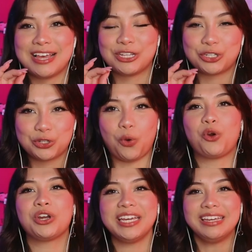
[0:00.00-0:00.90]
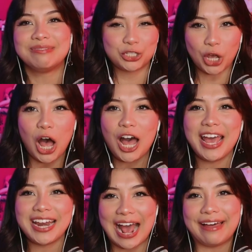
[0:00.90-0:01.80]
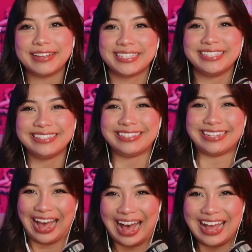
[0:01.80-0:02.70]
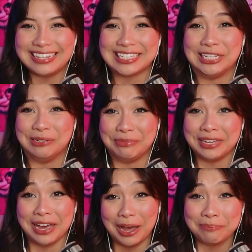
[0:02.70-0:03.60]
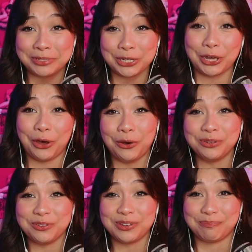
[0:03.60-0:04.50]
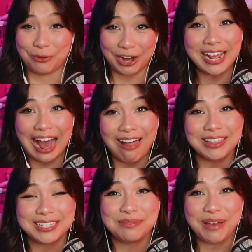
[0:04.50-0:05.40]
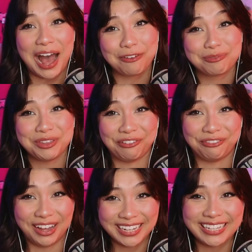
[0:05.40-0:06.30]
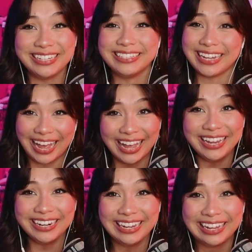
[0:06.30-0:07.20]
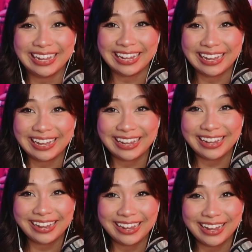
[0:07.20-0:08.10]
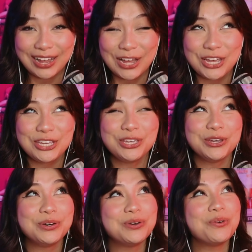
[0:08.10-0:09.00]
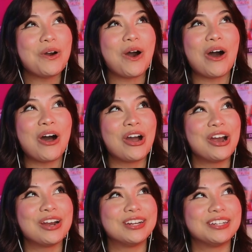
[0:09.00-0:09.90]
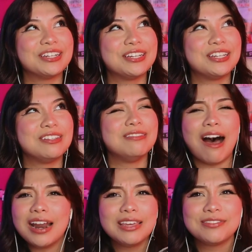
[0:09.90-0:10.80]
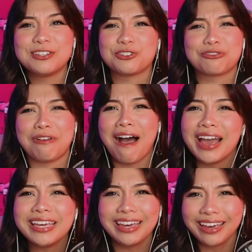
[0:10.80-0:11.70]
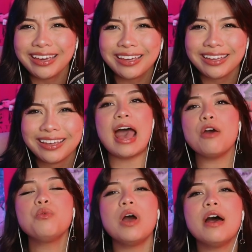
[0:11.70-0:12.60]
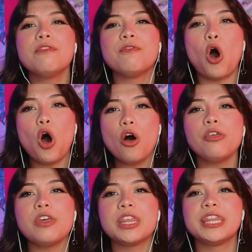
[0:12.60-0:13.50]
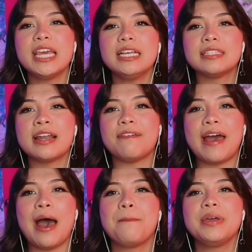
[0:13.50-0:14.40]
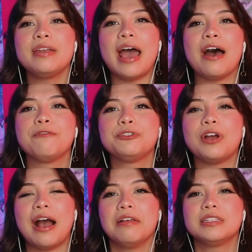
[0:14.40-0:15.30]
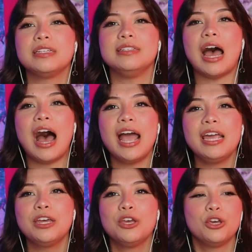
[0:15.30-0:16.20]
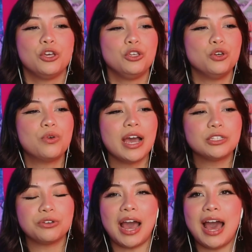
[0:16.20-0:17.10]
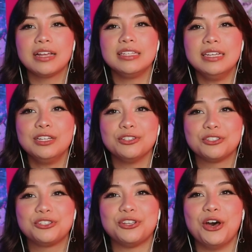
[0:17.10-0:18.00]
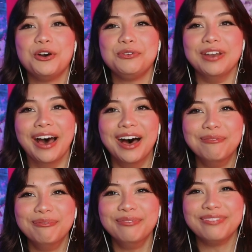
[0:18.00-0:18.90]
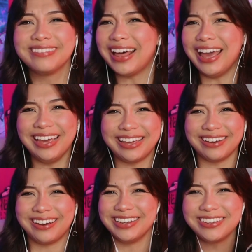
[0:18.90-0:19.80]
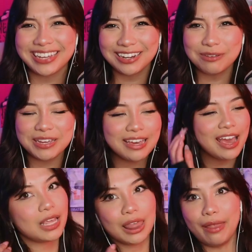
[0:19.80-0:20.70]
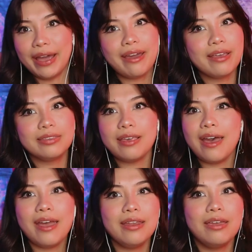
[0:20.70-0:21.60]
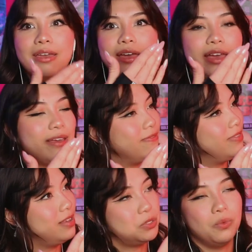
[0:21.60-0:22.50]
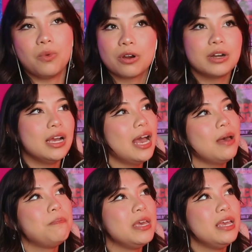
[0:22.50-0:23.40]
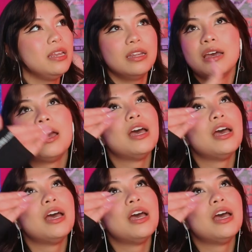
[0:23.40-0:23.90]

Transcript: story. Scott and Allison's dad teaming up to go bring Allison back from the fucking dead. You are not even trying. Out of all the things that have happened after Allison died, you guys are acting so dumb. Like, are you kidding me? Like I said, if this were to happen,